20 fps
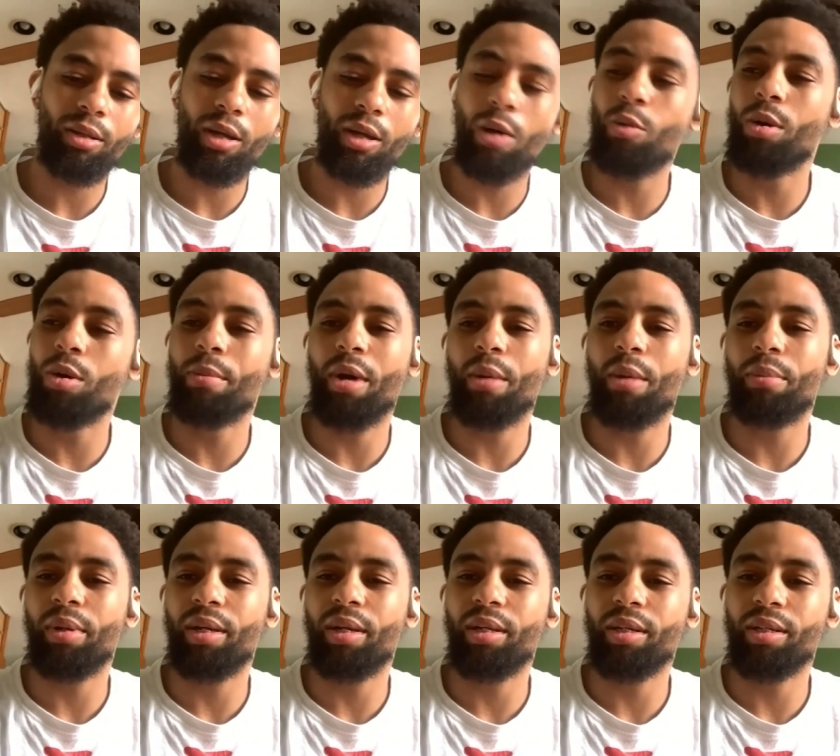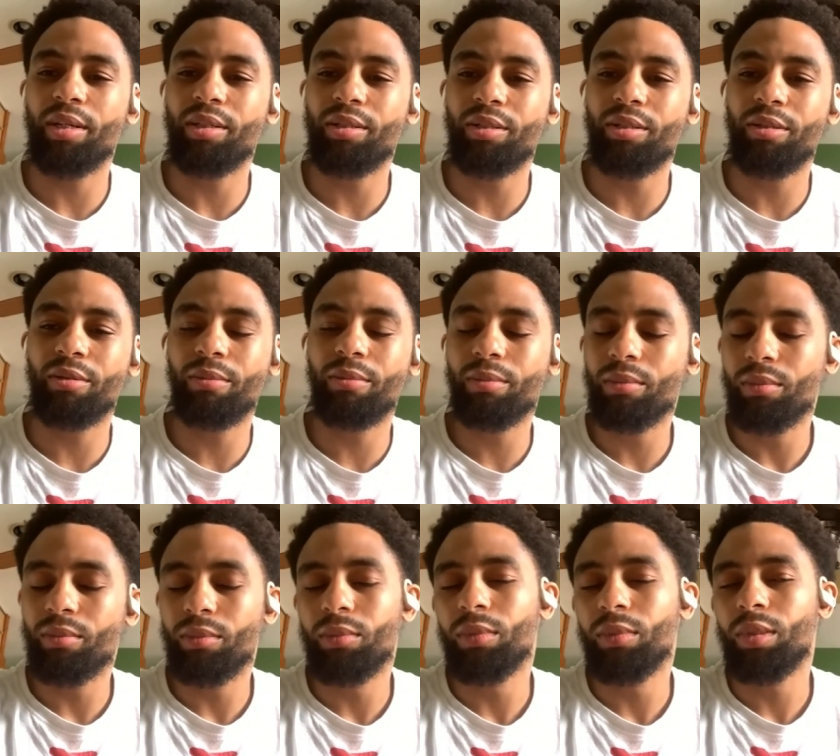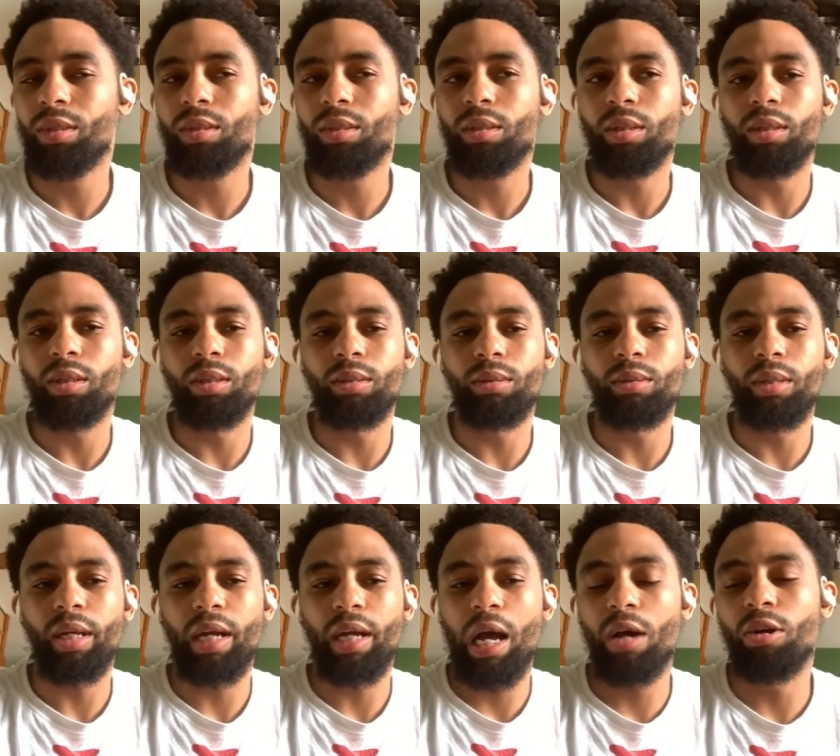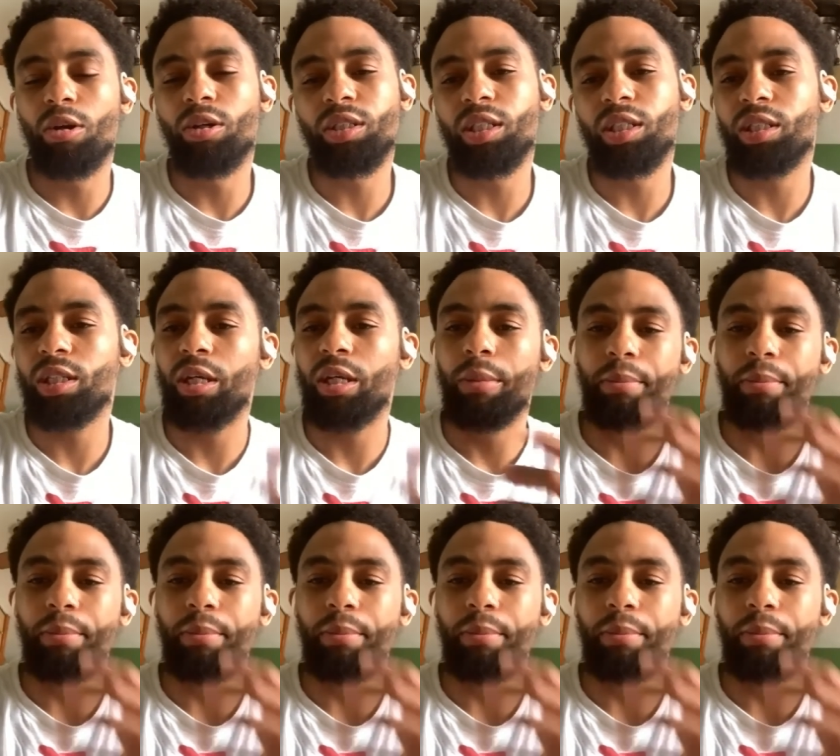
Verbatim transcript: I wouldn't mind playing against him. And like, I don't know, it's just a